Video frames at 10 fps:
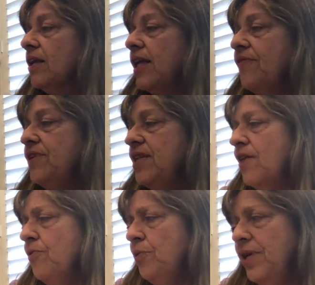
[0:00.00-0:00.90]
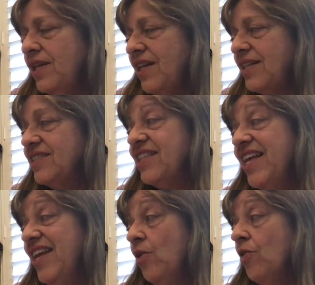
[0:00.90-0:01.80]
Kevin never realized
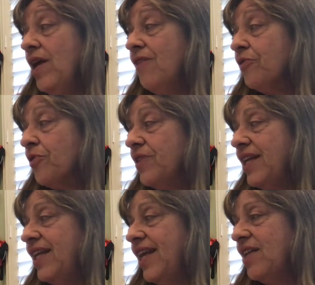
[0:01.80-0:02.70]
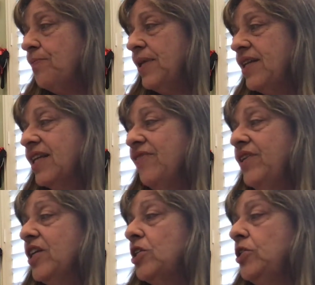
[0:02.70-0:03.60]
then or ever that he had been
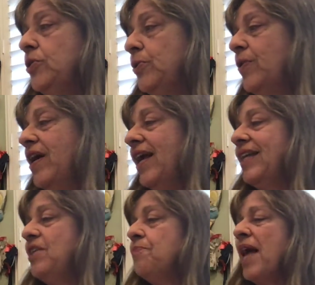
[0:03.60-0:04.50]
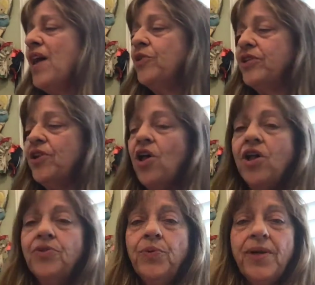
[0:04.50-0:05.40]
given a clue, and he pouted
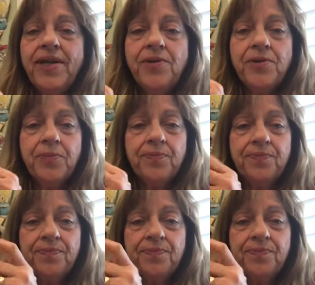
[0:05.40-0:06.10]
all the way home.